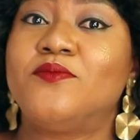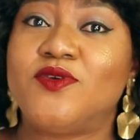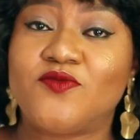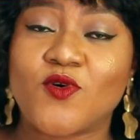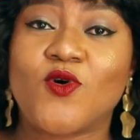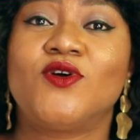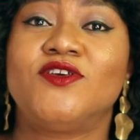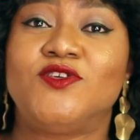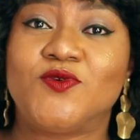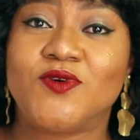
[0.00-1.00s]
before
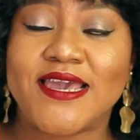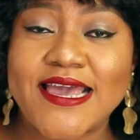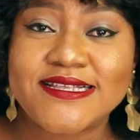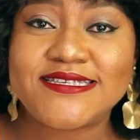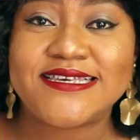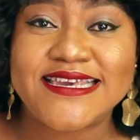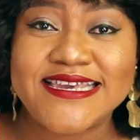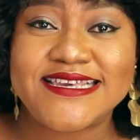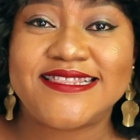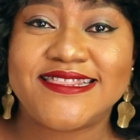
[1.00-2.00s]
you get
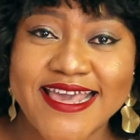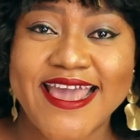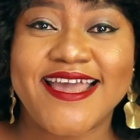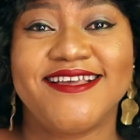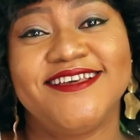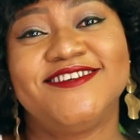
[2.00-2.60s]
in there.